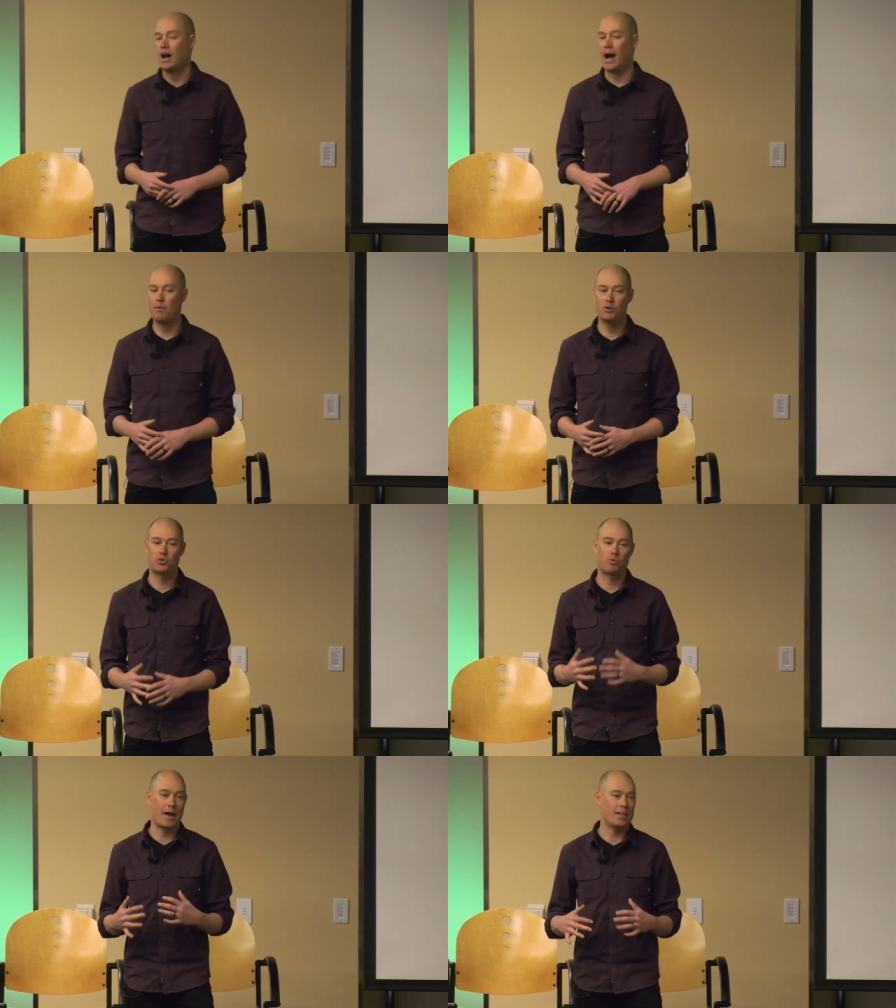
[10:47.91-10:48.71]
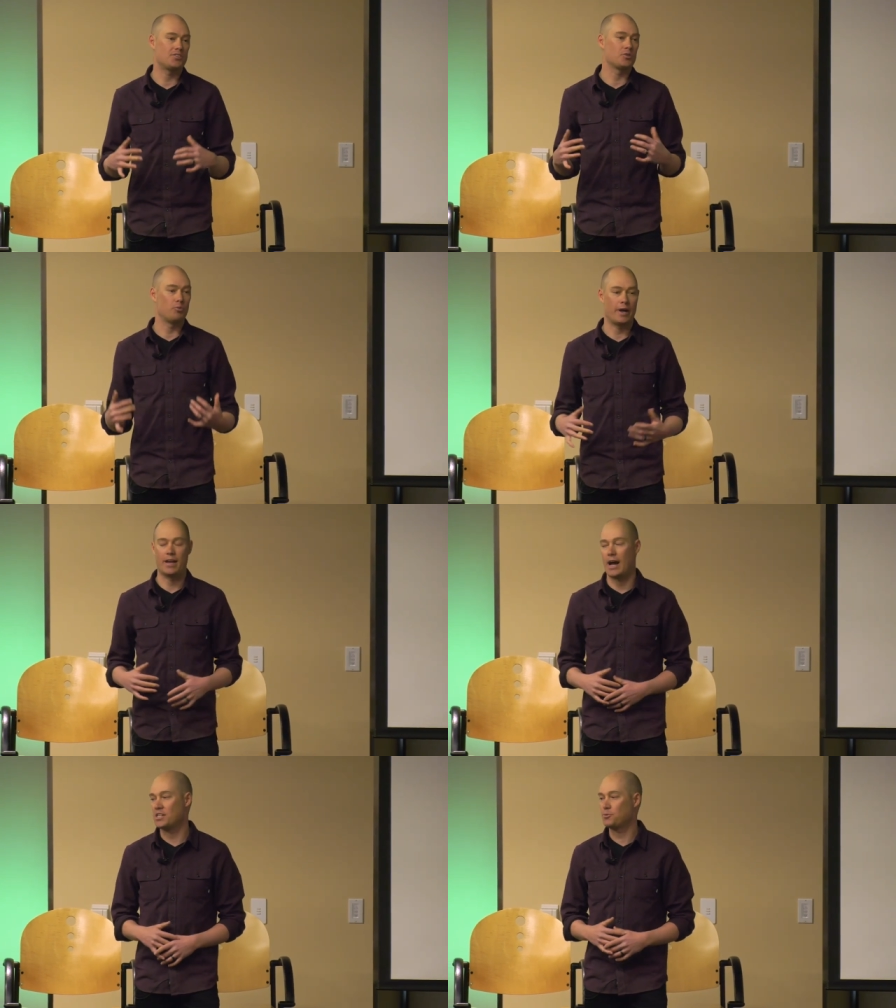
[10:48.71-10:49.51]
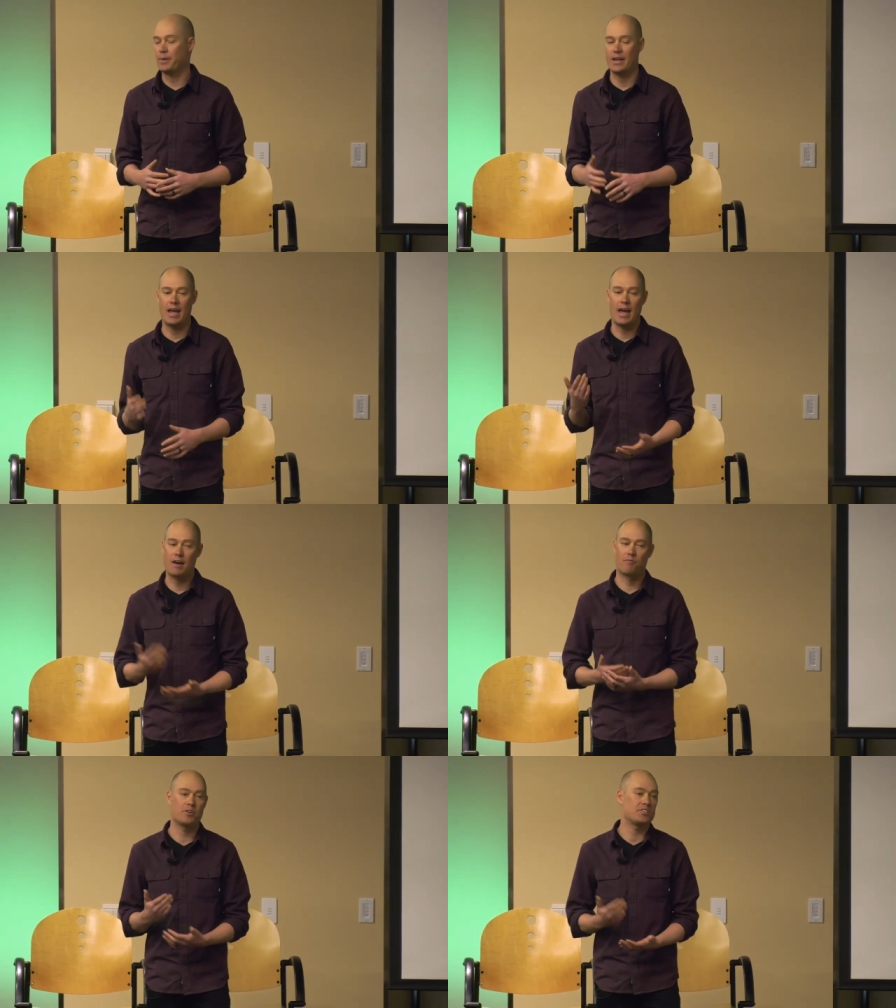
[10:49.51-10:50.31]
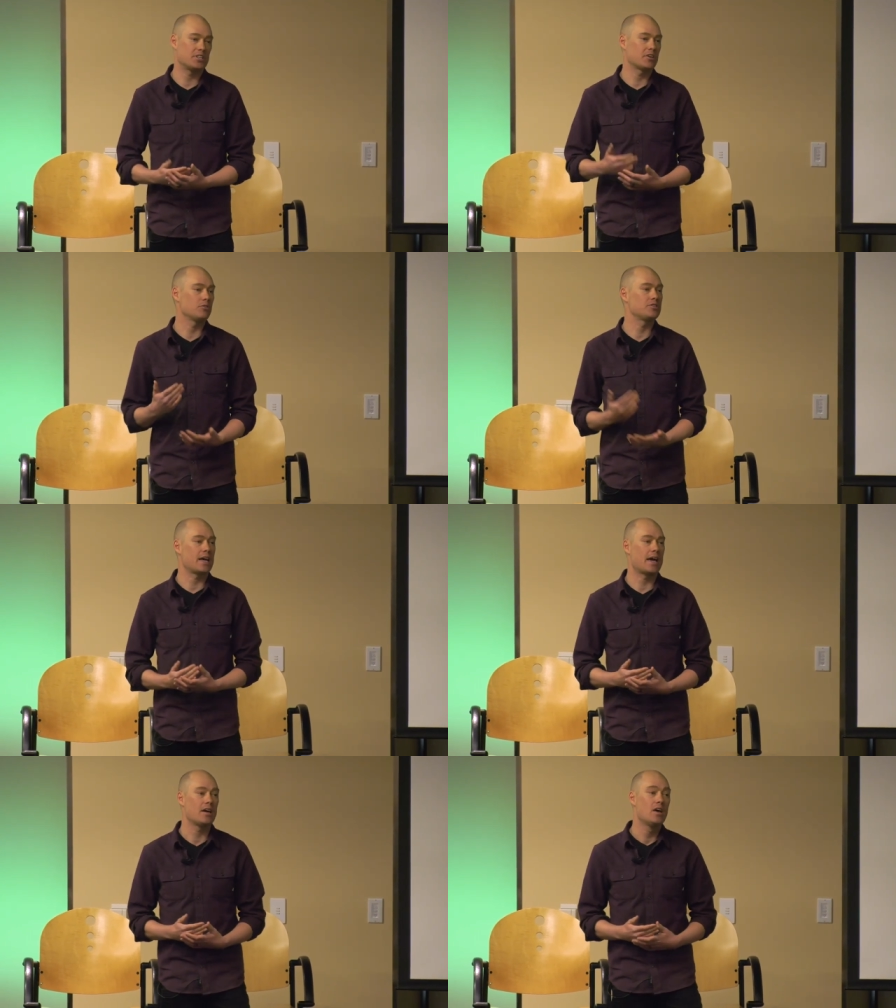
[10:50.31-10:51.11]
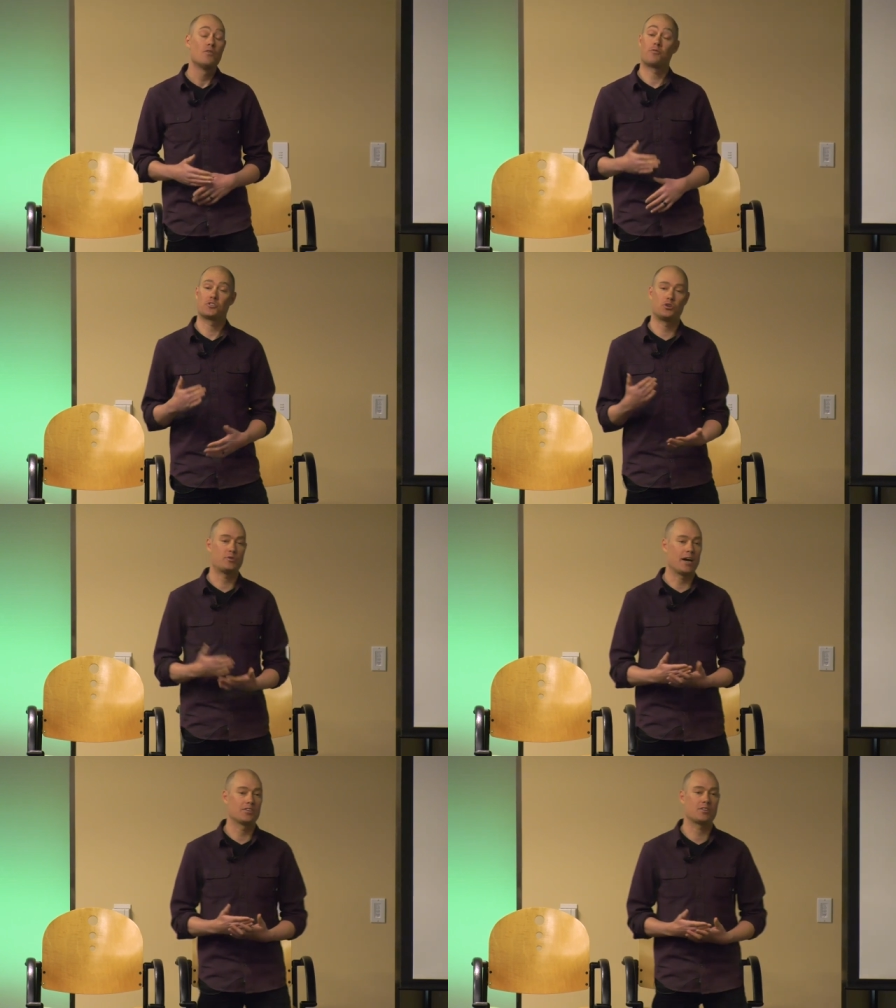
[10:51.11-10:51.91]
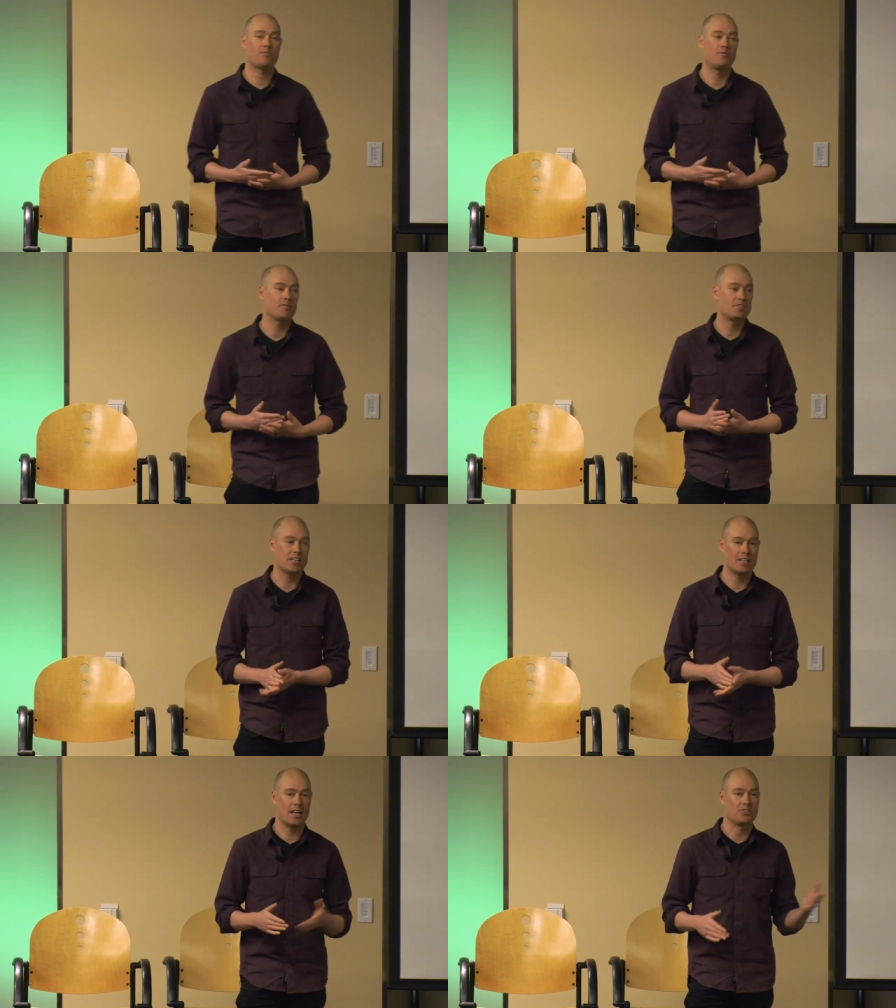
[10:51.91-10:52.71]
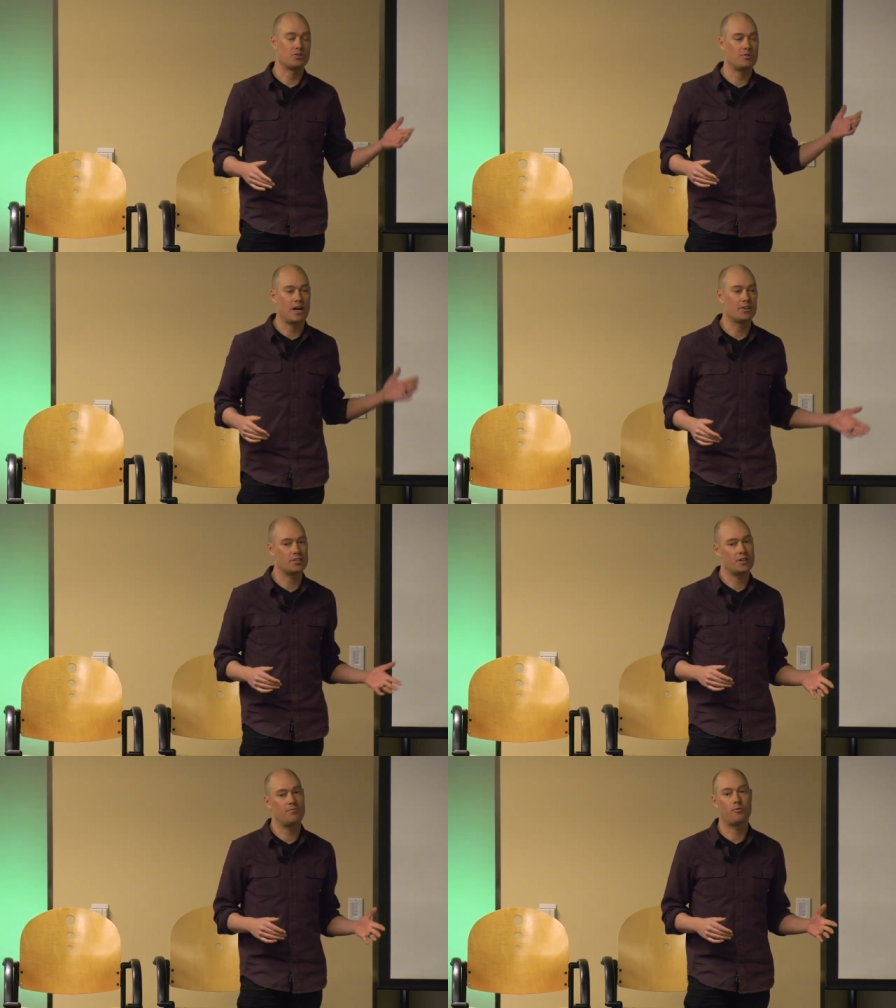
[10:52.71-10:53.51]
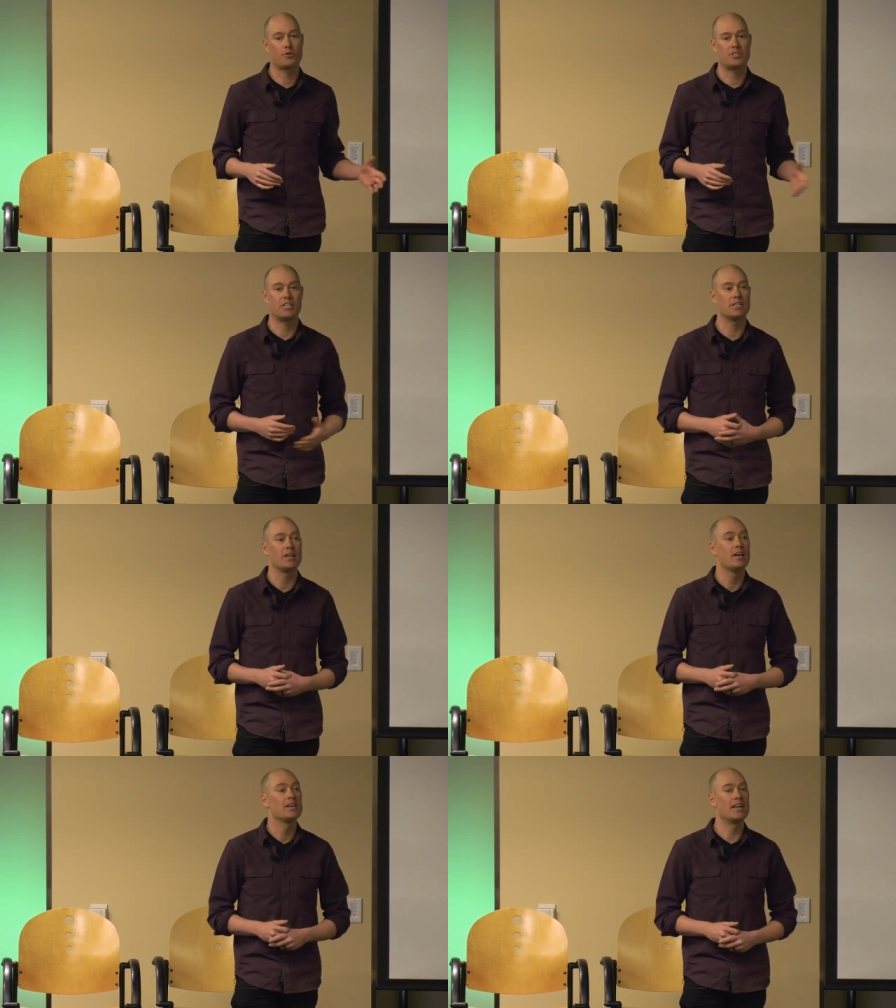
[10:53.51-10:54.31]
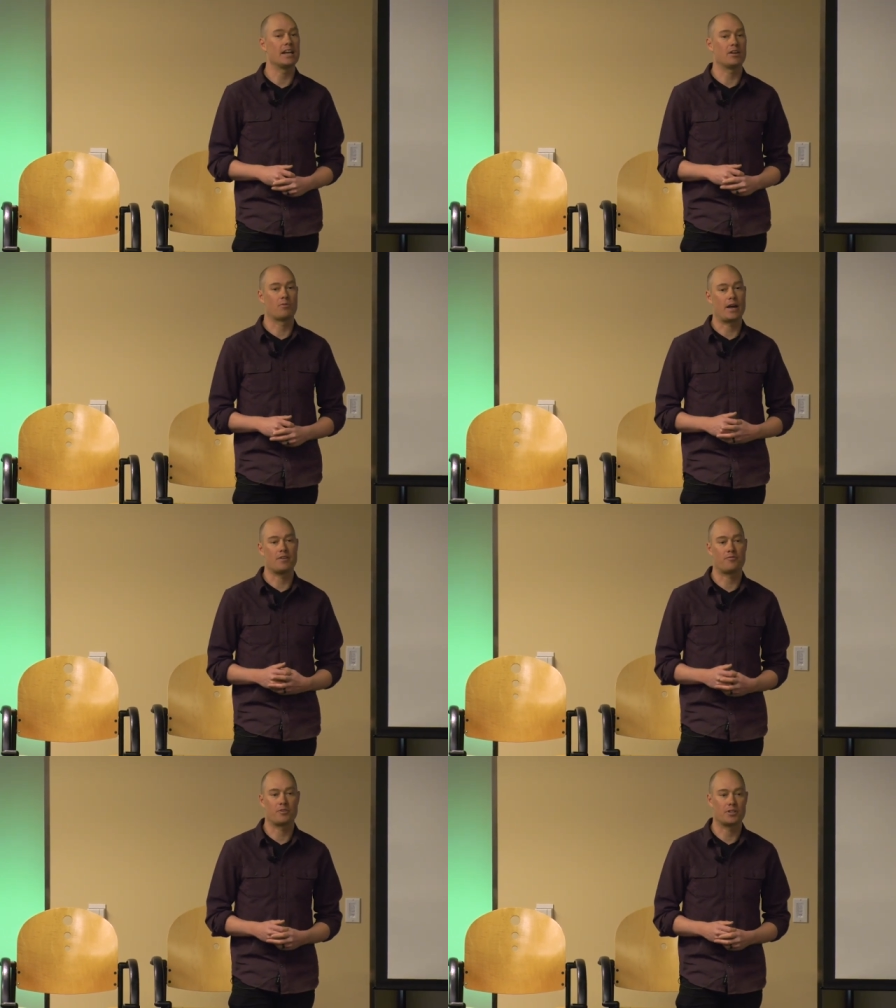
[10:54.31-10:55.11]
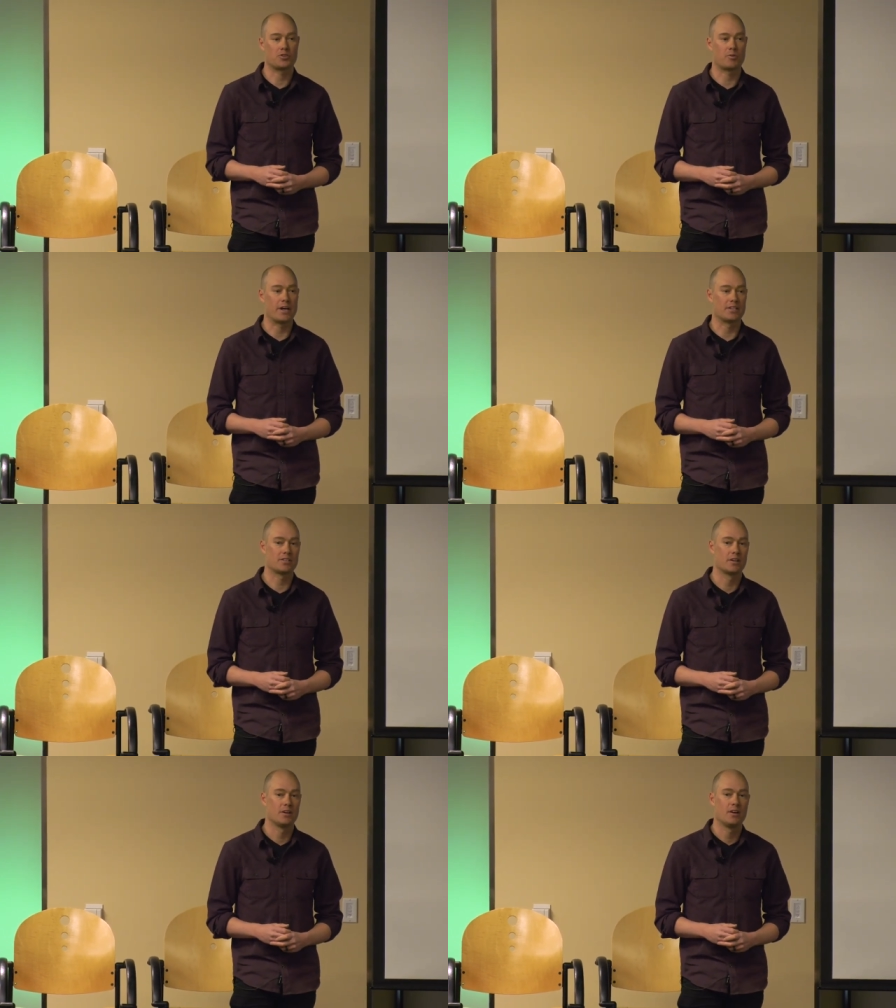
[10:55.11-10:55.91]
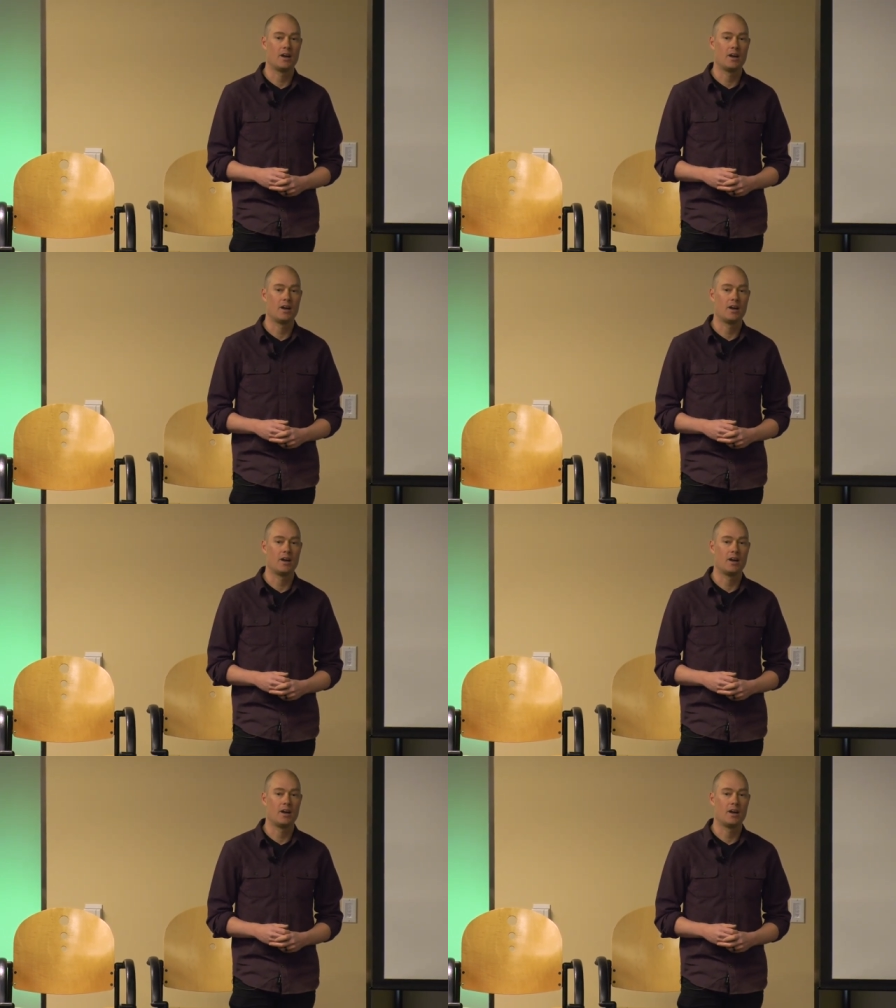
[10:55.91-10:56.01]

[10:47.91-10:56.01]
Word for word: I was ready to win. I spent every single day for 2015 and 2014 getting ready for this race.